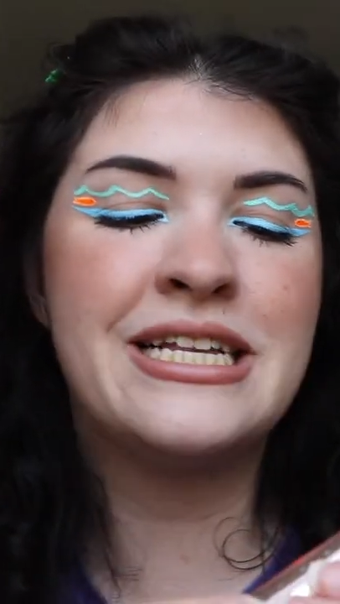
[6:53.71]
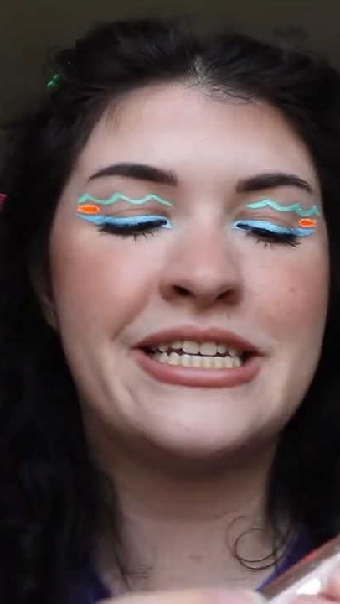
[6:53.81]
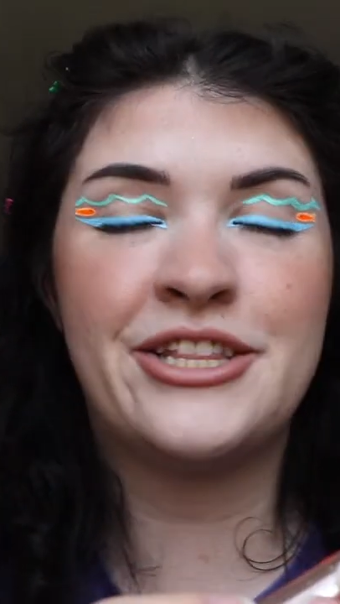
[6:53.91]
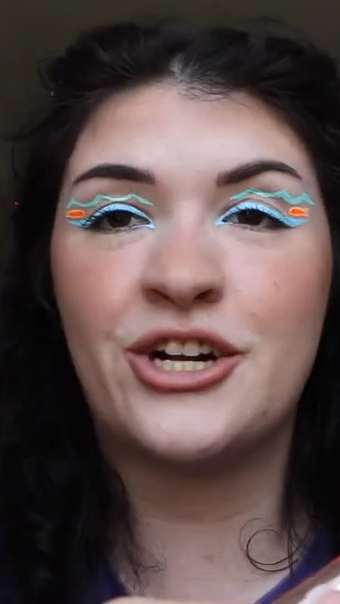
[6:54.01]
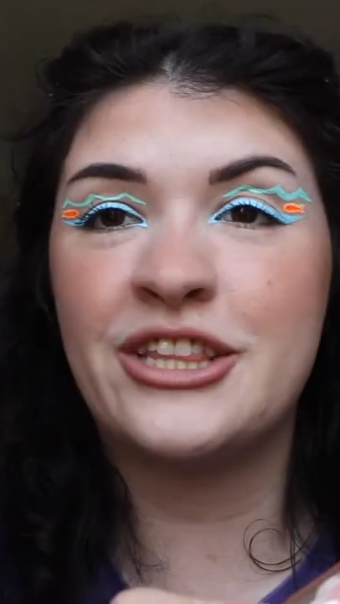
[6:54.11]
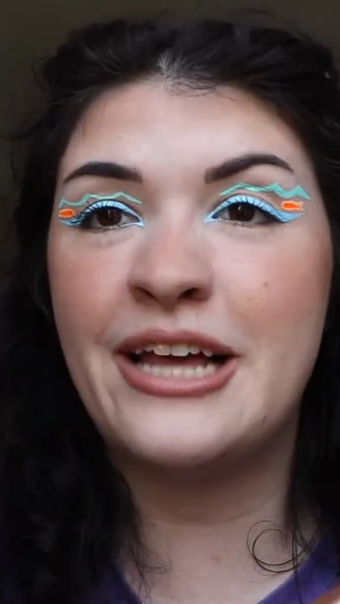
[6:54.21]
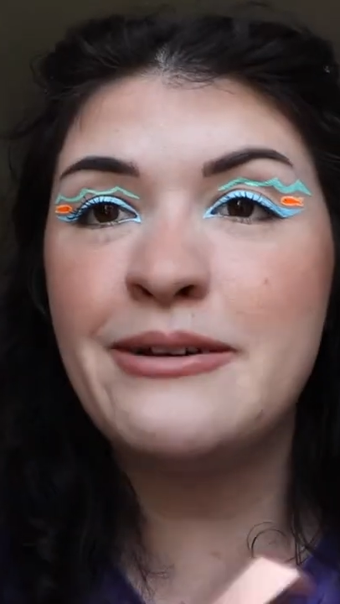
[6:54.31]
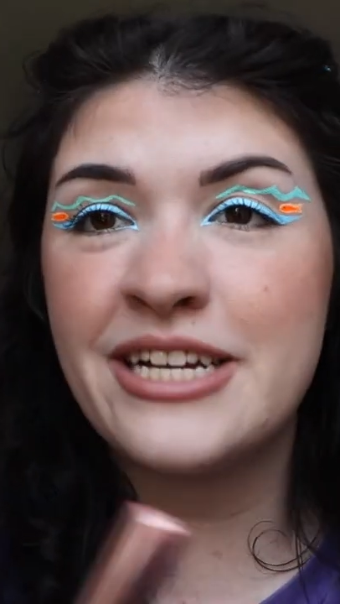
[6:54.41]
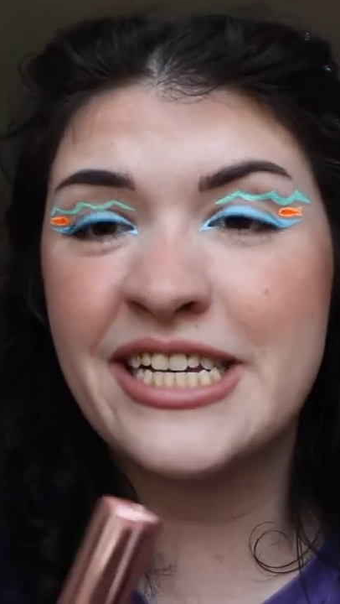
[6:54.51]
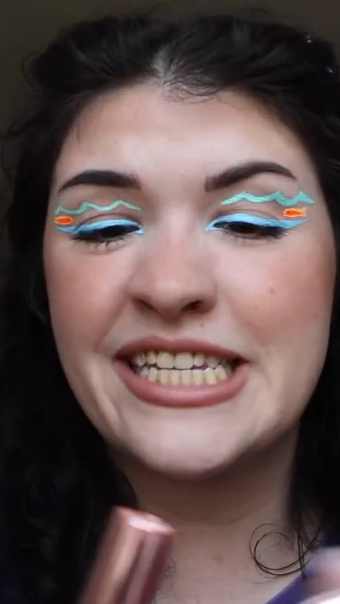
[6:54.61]
It's in their
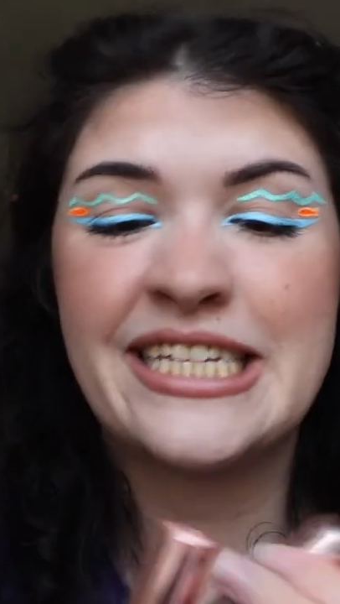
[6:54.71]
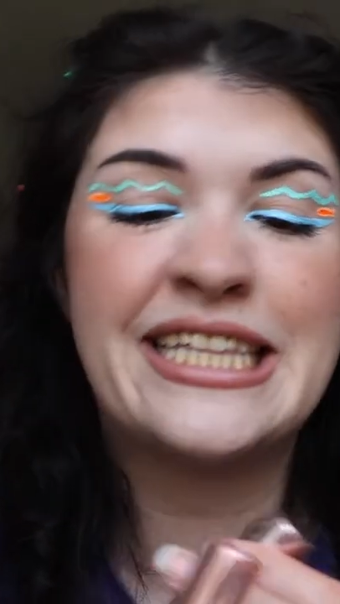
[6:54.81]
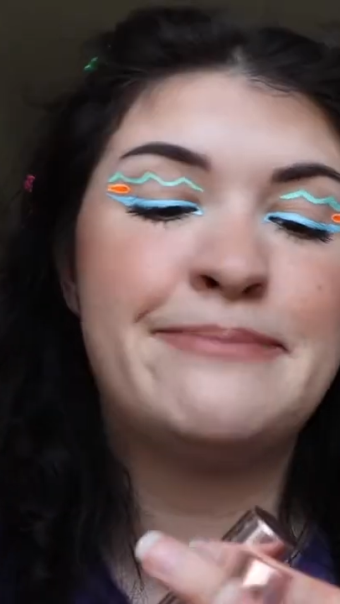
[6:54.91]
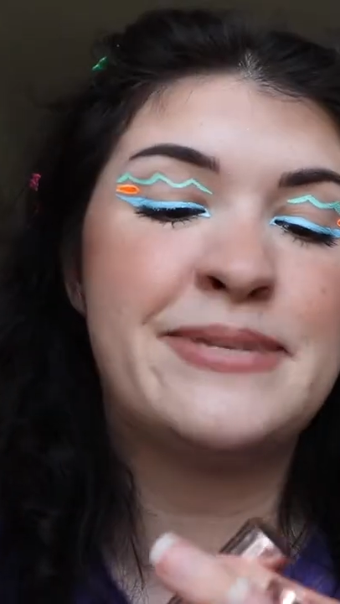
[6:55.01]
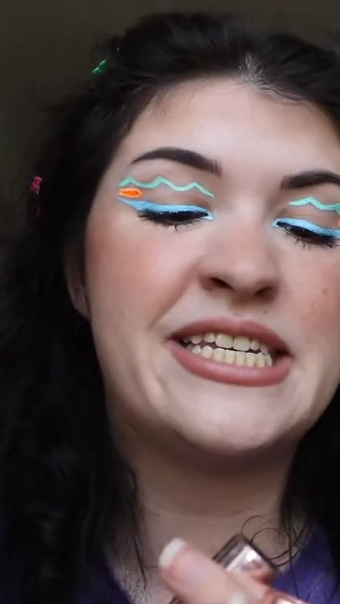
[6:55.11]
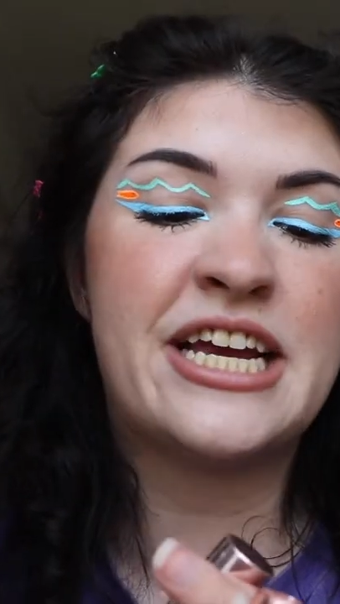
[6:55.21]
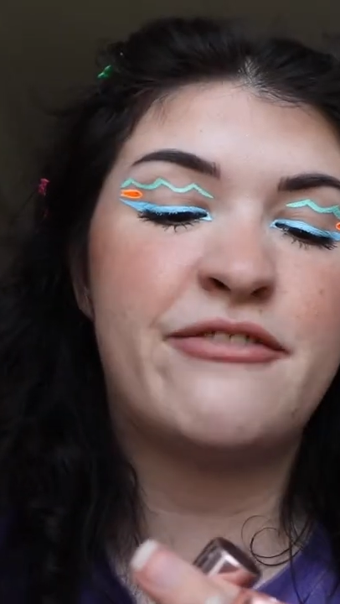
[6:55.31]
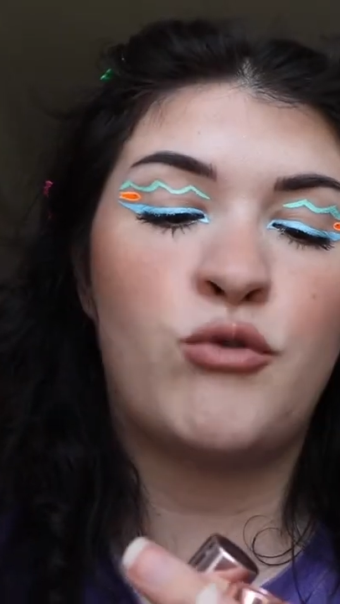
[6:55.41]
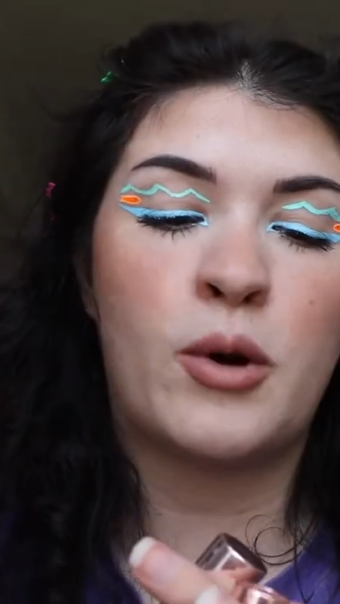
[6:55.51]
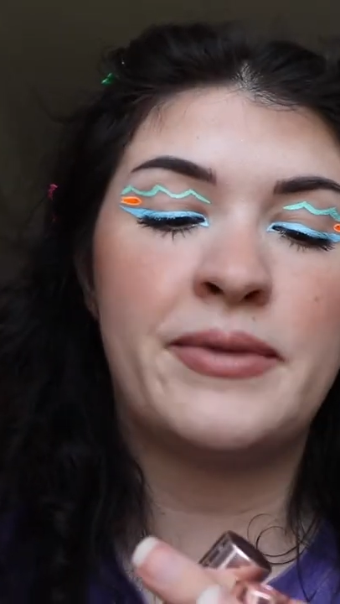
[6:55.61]
Luxe lipstick
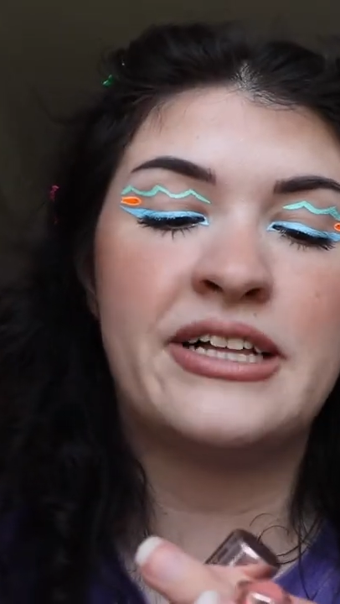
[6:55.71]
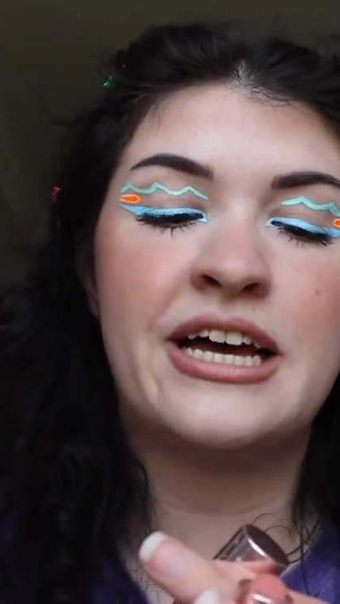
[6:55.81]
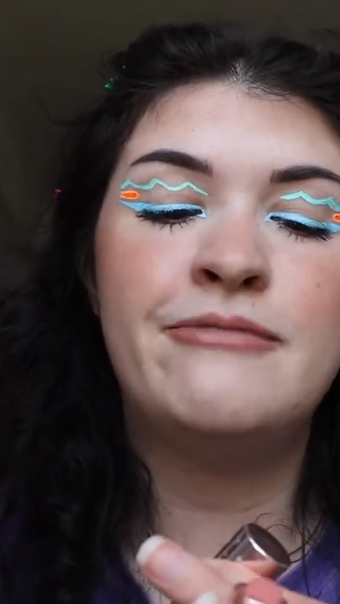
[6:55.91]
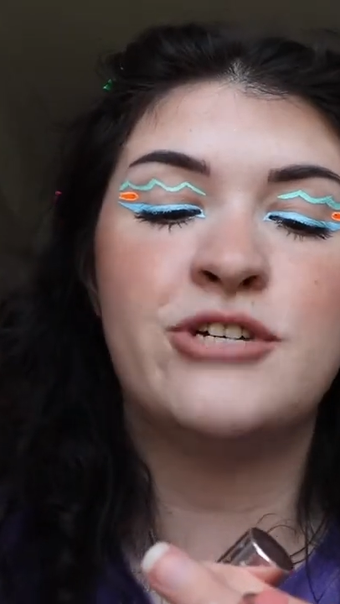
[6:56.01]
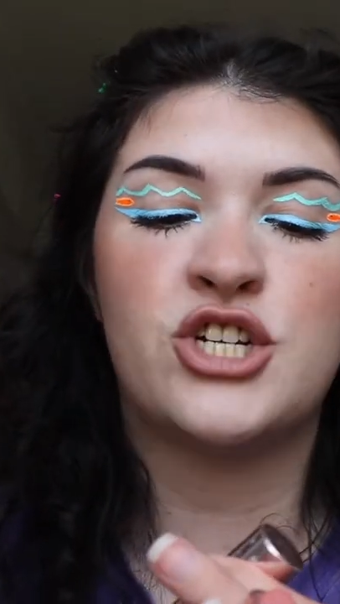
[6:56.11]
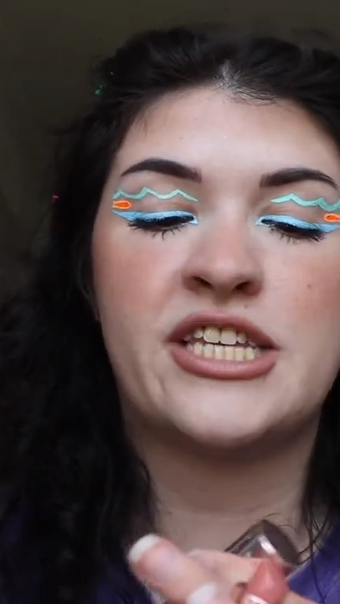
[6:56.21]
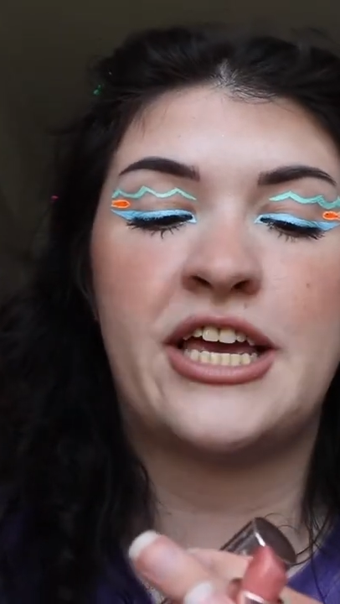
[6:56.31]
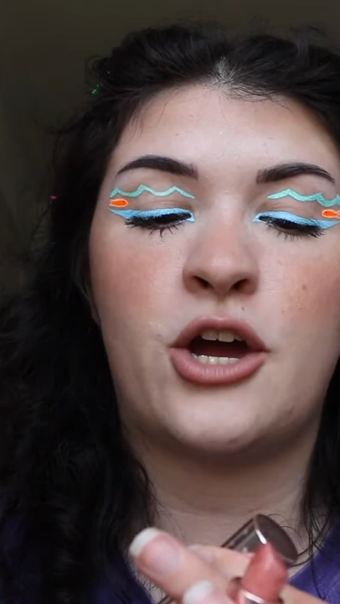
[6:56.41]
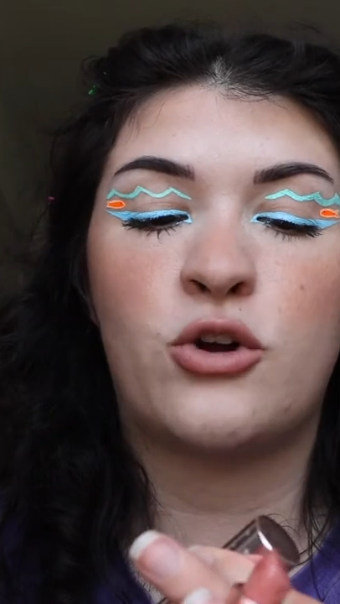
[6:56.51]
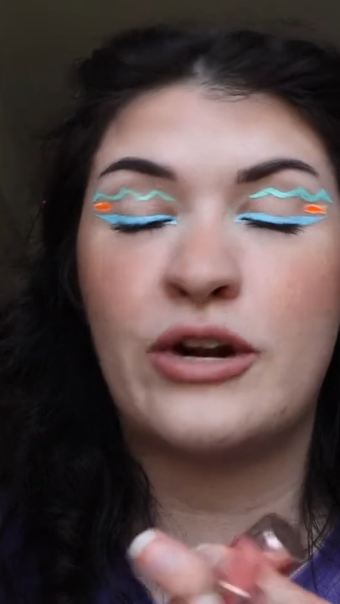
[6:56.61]
formula, which is
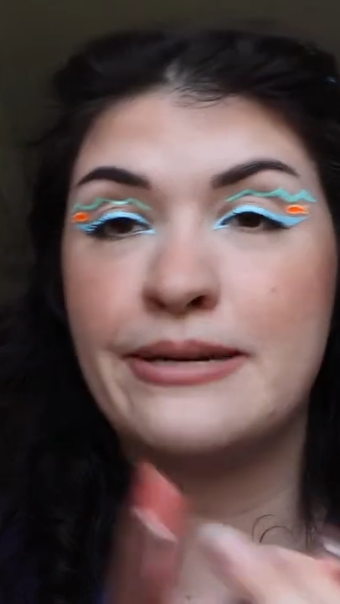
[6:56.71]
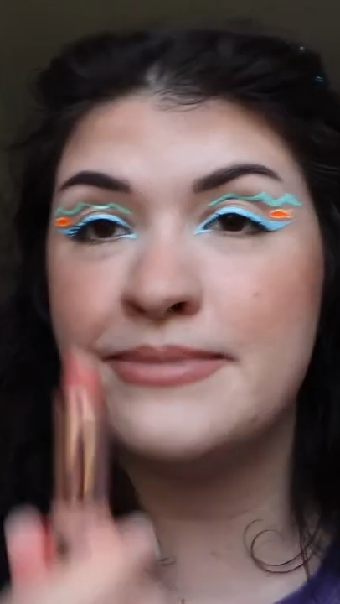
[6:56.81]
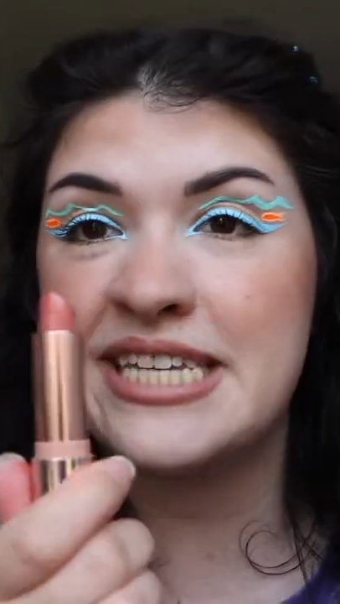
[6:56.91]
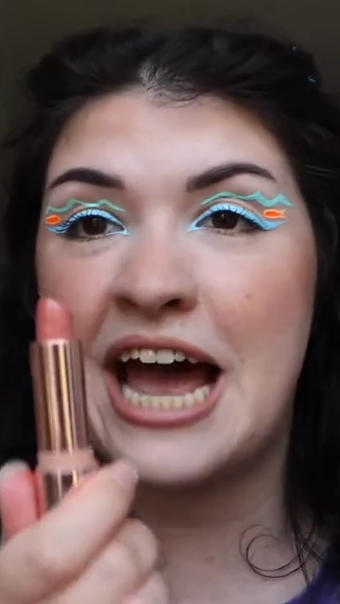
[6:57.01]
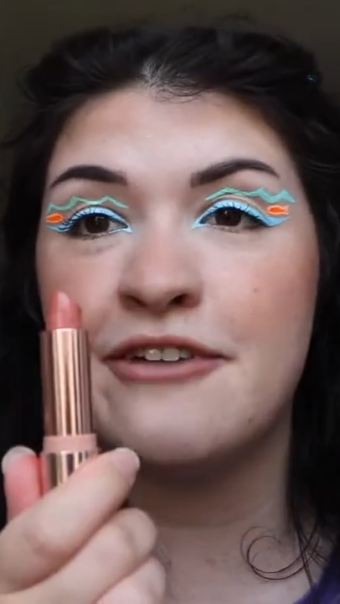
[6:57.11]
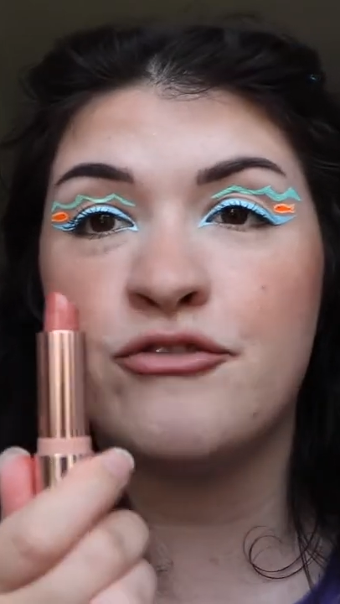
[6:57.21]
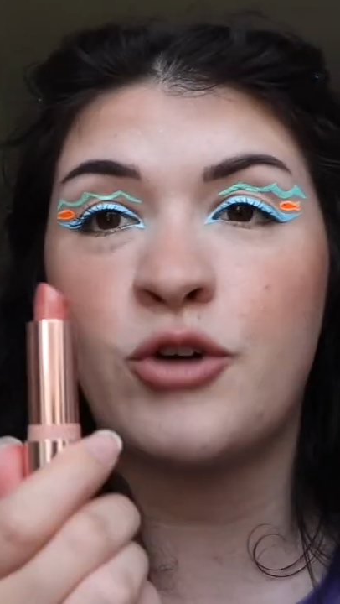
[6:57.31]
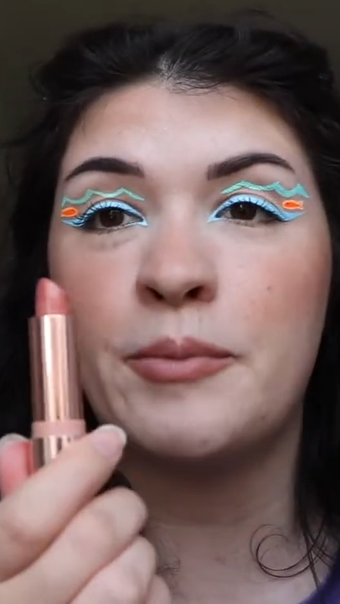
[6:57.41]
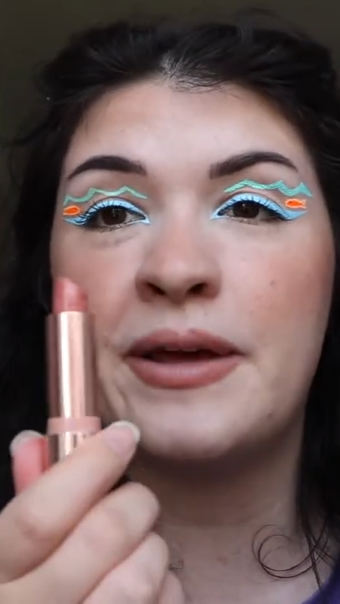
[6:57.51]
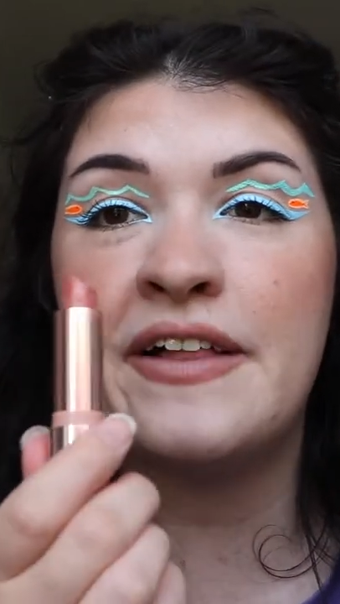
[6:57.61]
like a cream satin
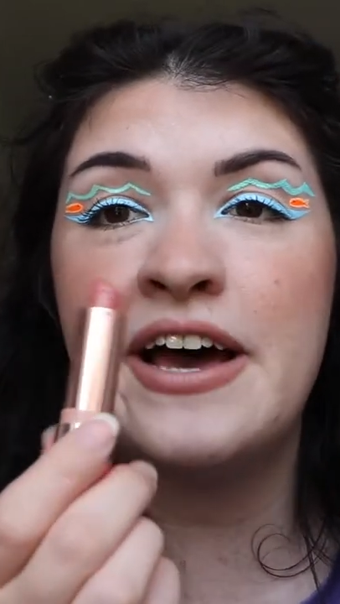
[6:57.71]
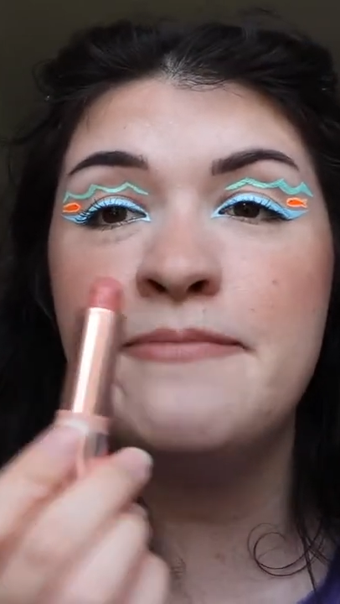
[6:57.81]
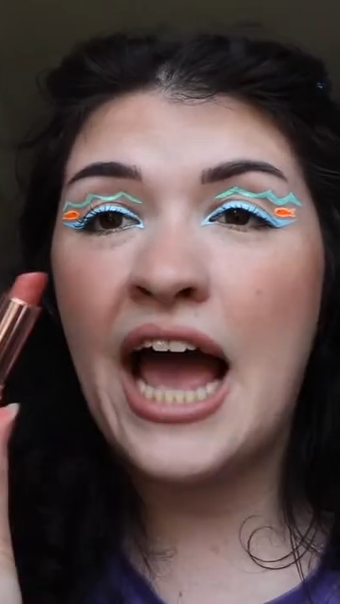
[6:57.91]
formula.